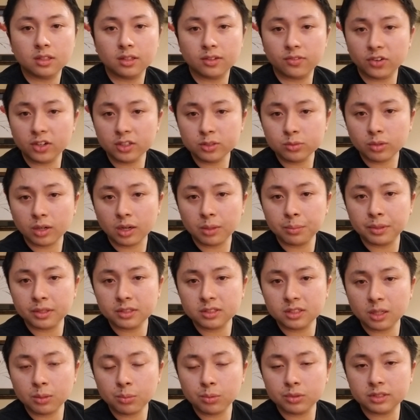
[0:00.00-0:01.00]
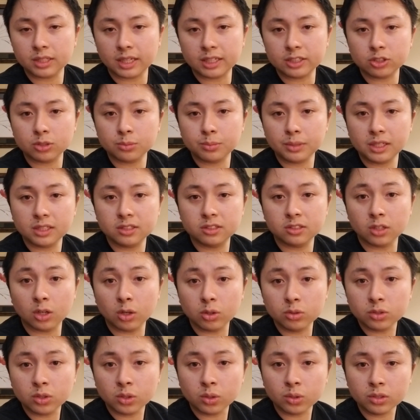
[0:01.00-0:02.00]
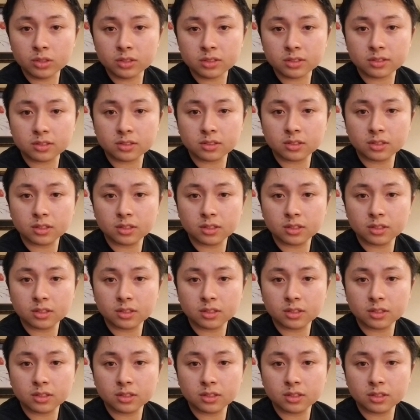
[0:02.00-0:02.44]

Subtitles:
The first one I picked up was Andrew Mead's Node course,